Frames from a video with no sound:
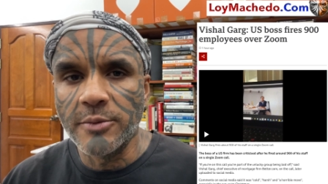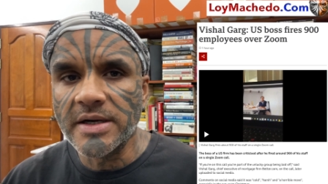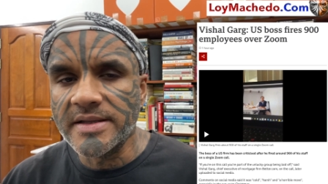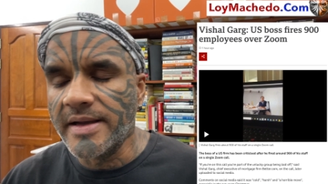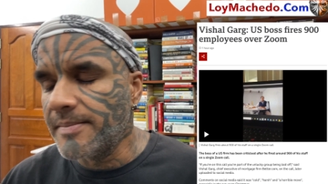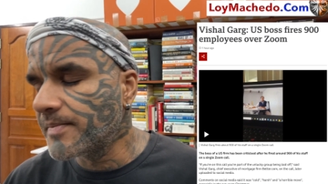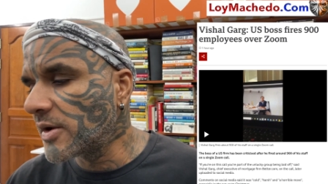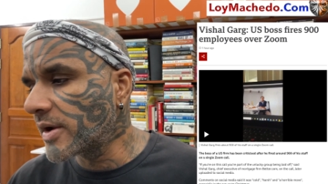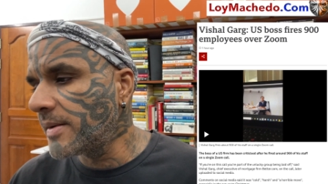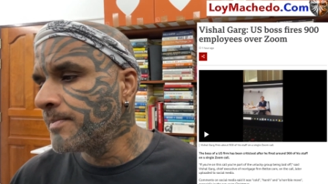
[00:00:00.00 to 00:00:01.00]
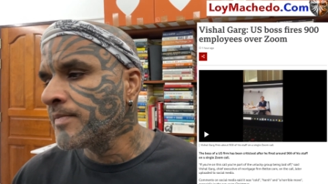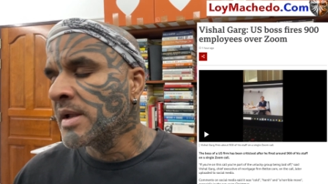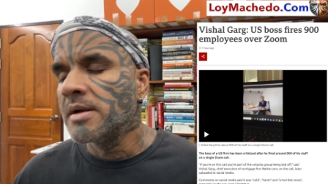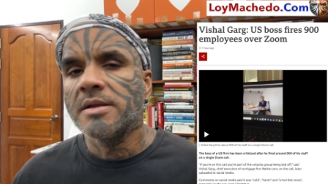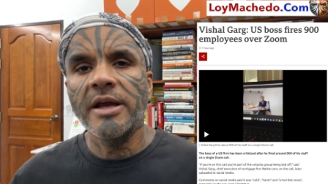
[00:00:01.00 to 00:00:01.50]
worked there. Okay.
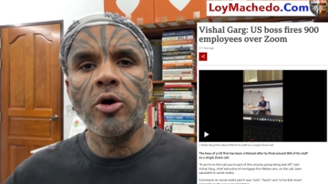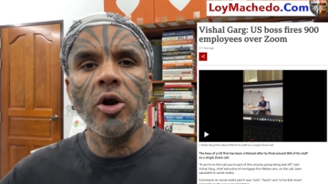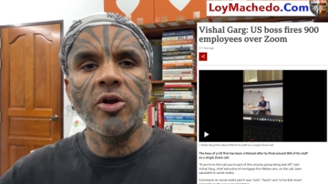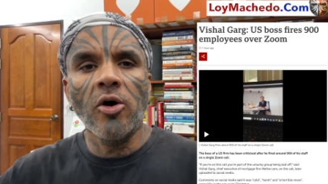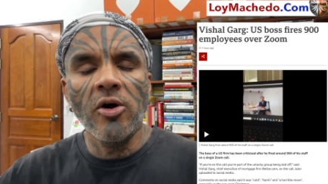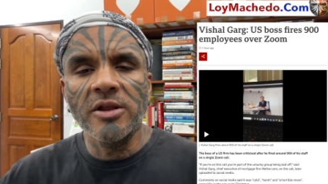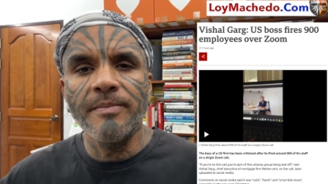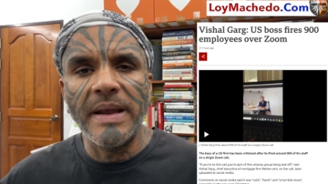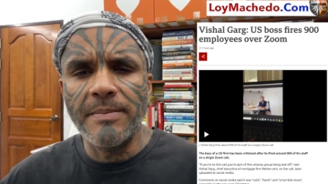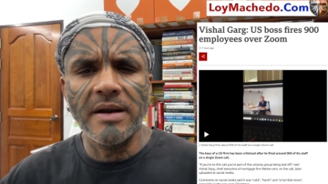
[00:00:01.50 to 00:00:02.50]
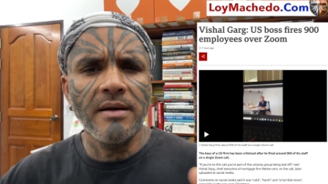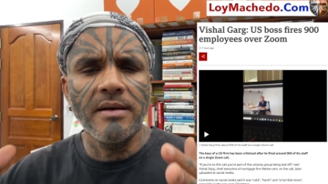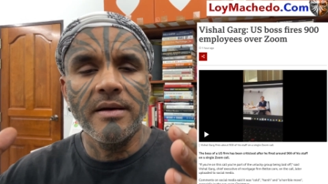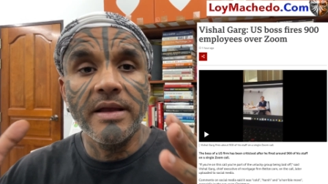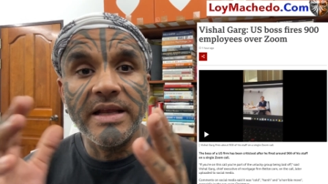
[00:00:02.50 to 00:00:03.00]
They called all the
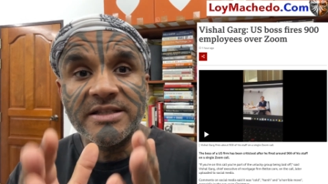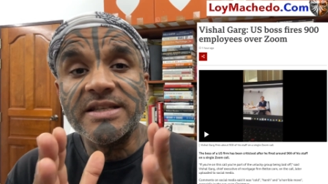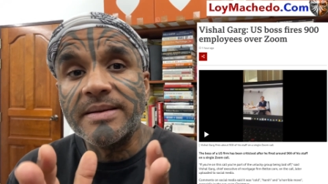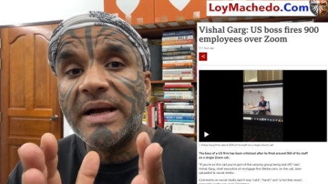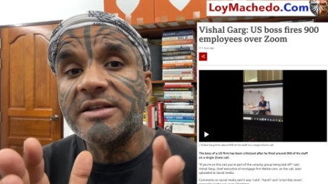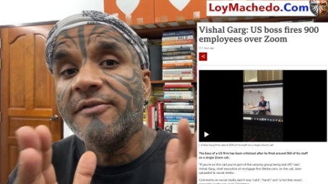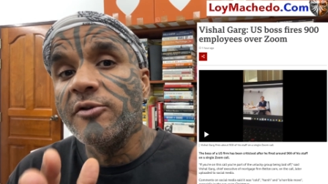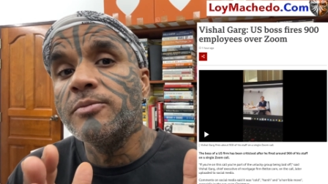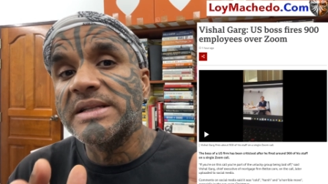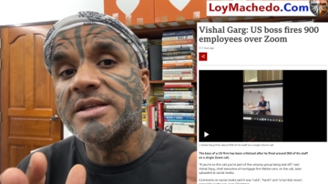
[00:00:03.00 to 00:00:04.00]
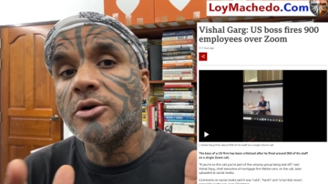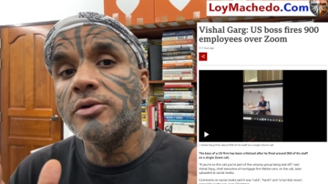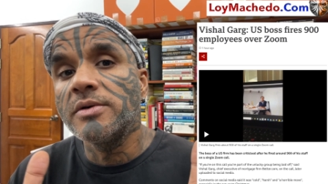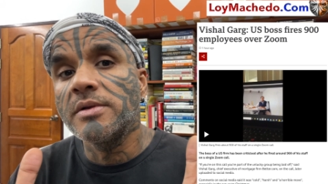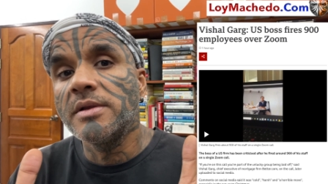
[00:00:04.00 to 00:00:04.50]
people. Just imagine, a few months
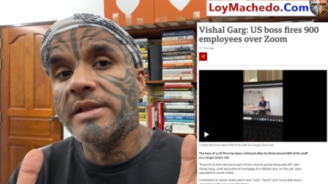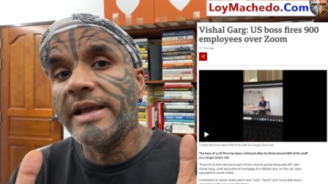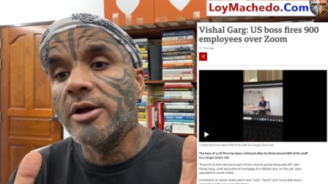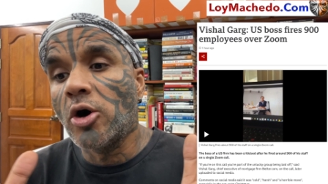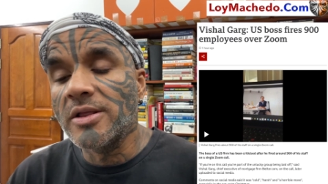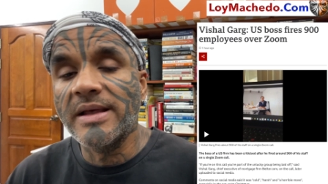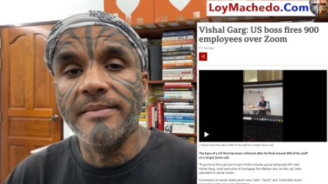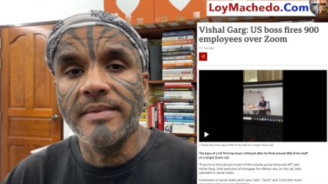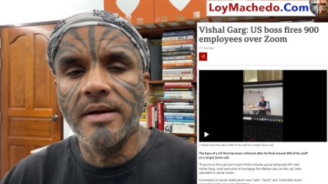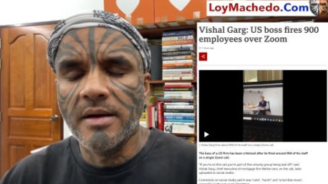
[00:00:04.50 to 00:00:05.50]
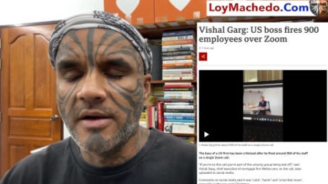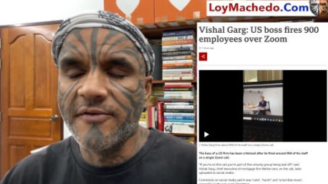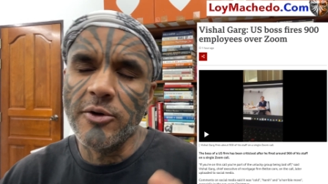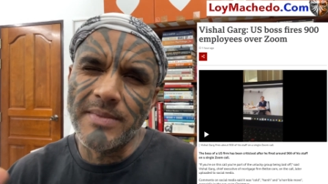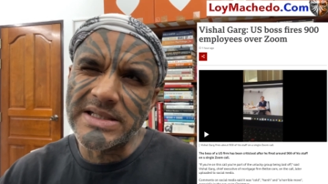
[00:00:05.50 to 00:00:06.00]
ago, they called them, a
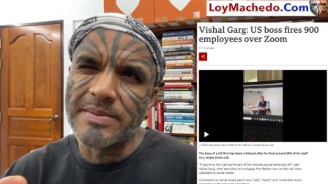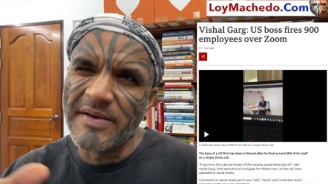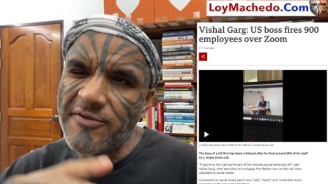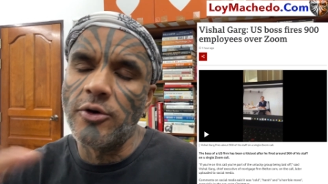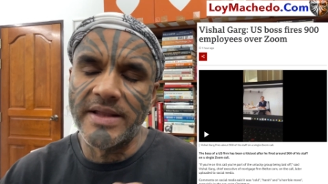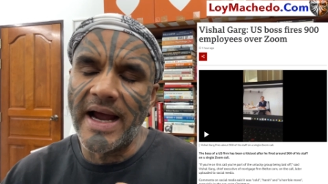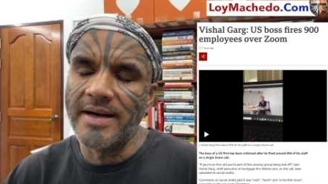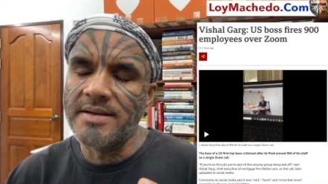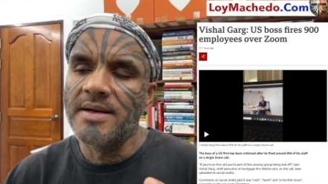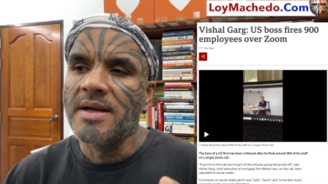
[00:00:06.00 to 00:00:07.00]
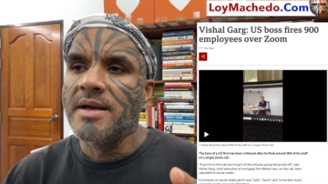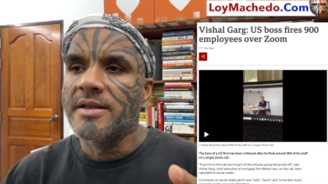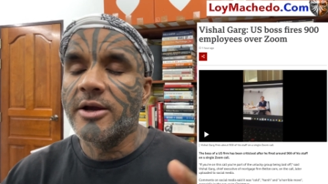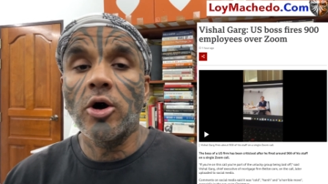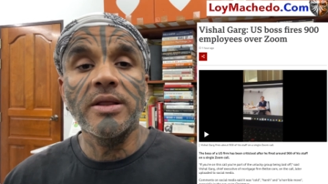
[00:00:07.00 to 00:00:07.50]
few months before that,
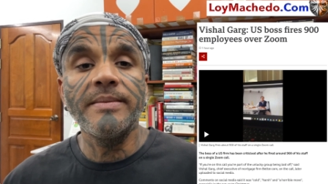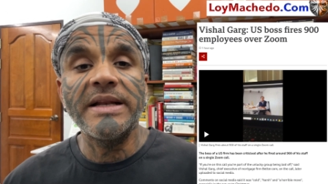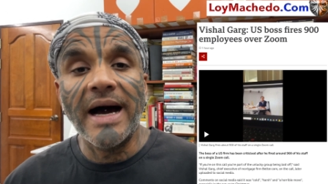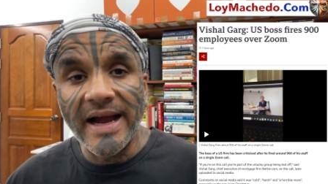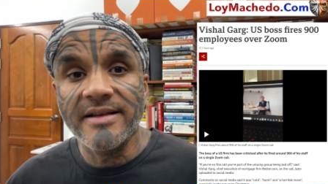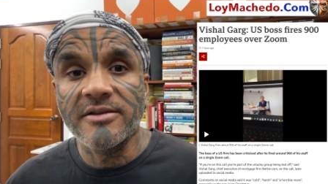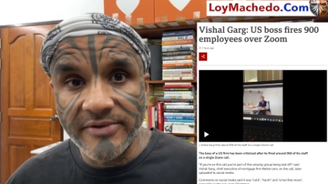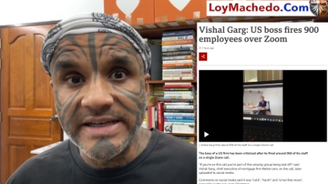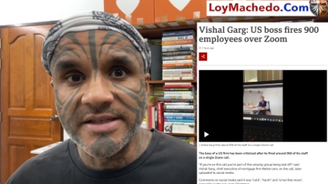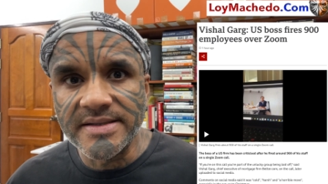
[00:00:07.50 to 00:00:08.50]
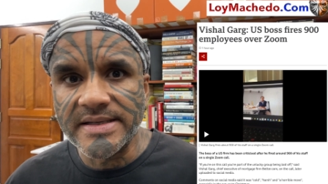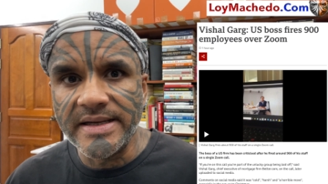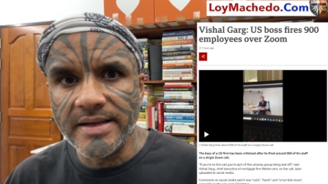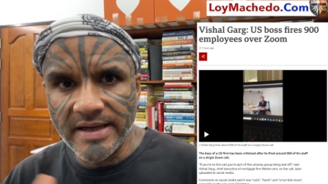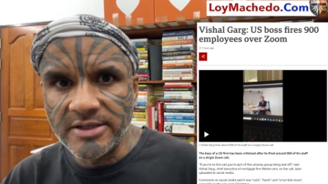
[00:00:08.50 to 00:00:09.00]
they called them in Hyatt
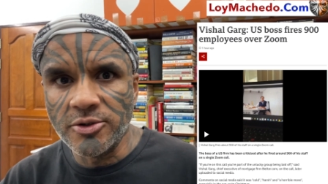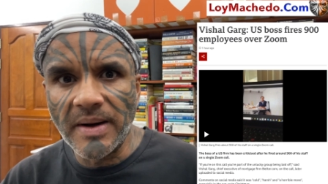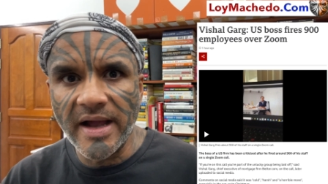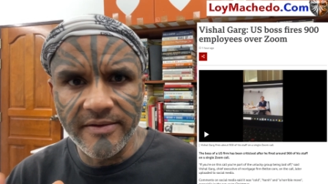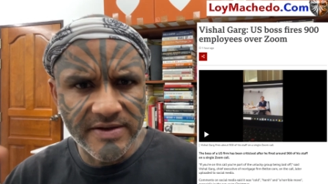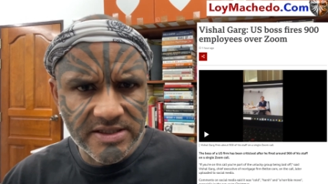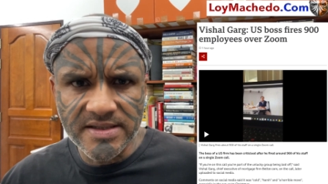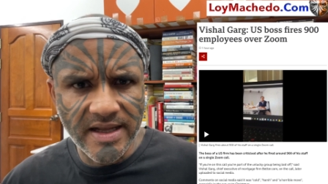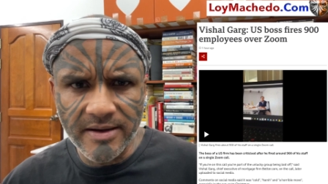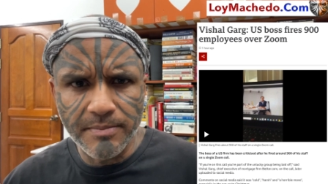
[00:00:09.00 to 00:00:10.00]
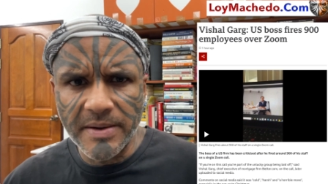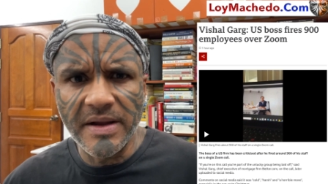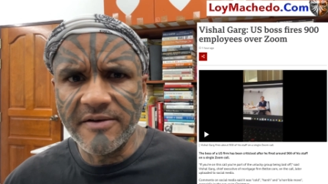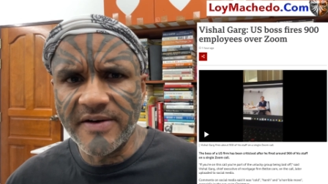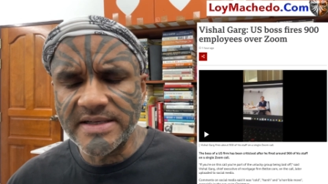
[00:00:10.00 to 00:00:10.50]
Regency in Dubai, which is like a
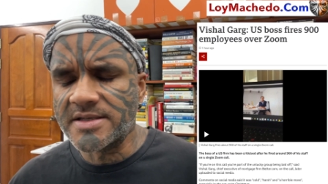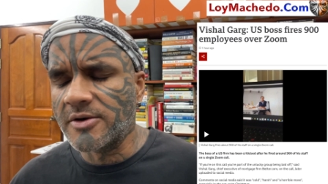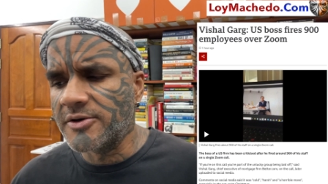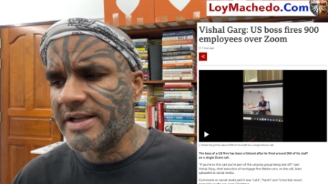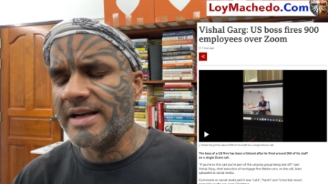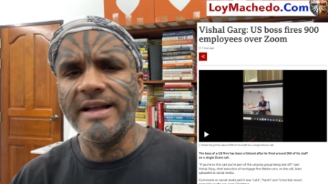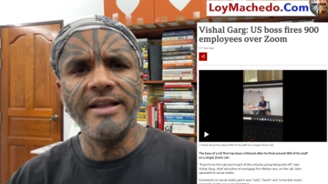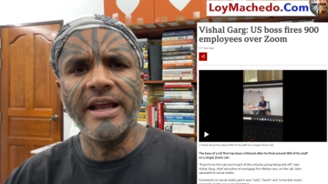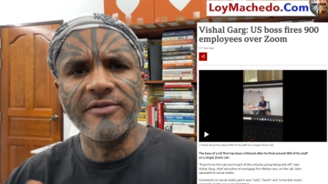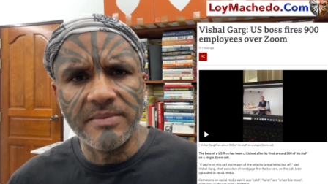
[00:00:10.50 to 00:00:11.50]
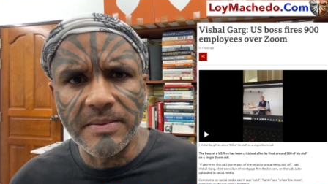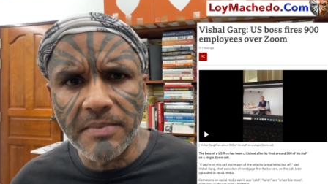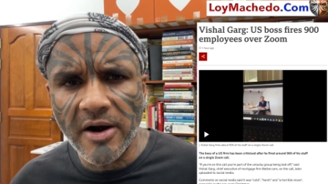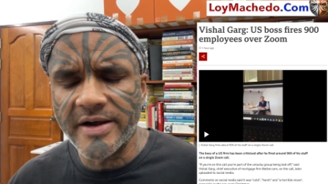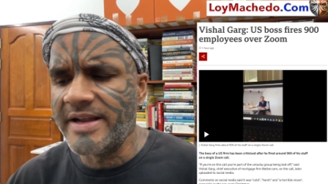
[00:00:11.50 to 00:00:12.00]
premier five-star hotel, and they give them a
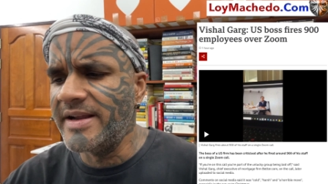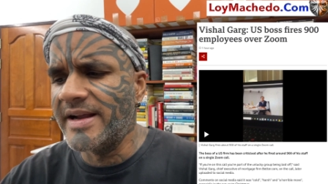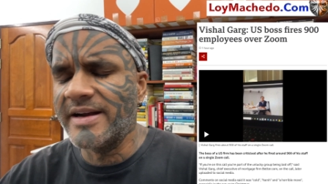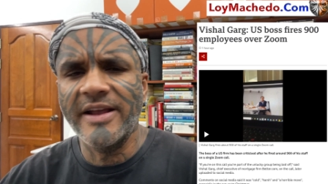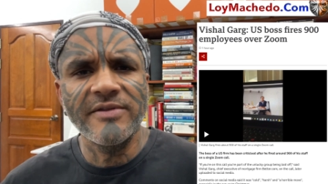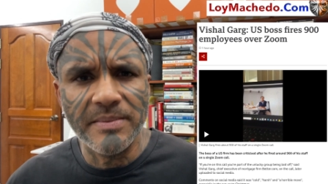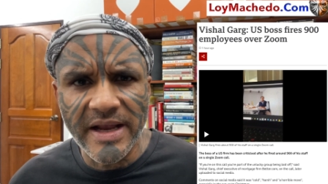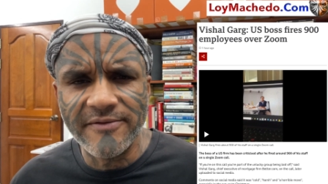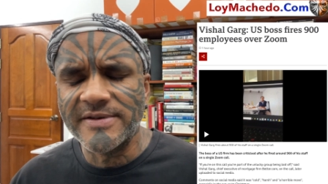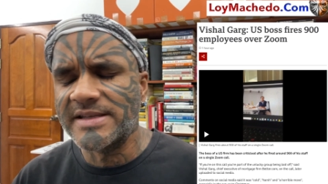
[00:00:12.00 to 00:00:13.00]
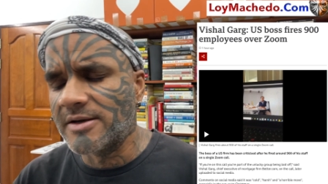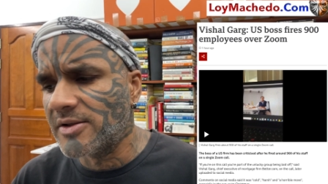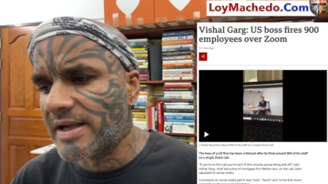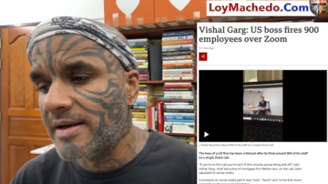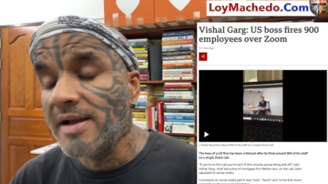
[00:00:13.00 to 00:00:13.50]
party and give them gifts and
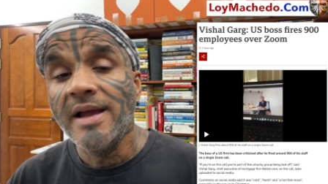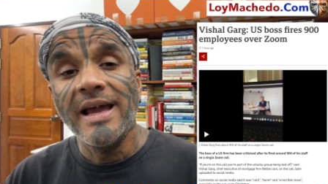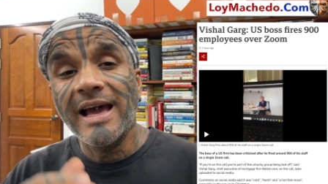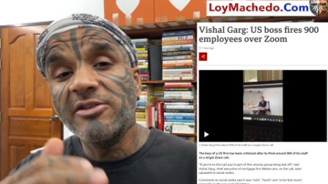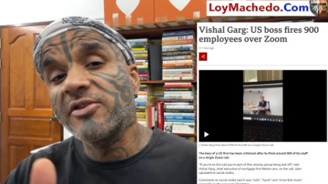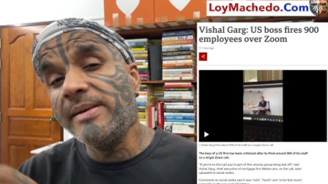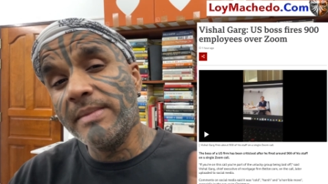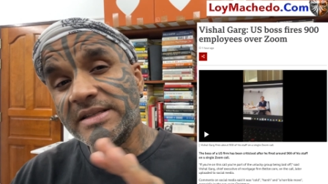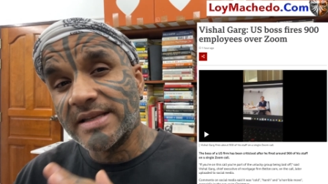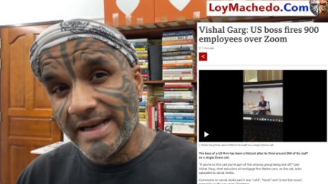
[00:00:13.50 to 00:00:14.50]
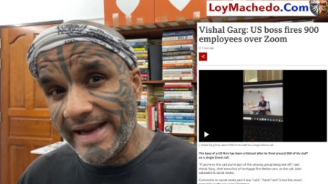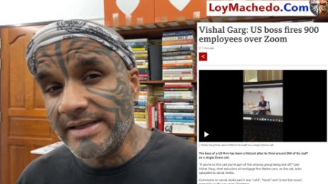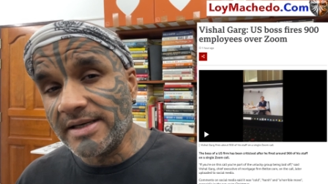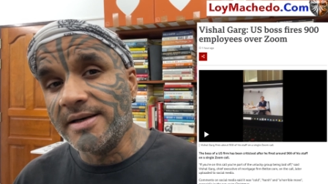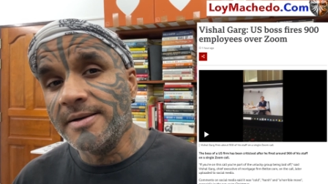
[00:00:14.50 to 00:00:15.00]
all that. And 3 months
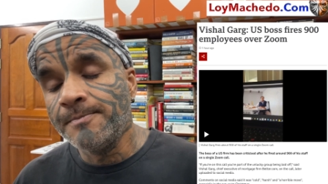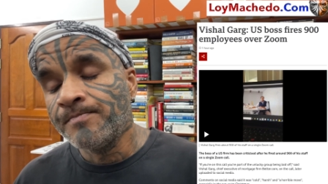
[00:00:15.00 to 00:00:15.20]
later,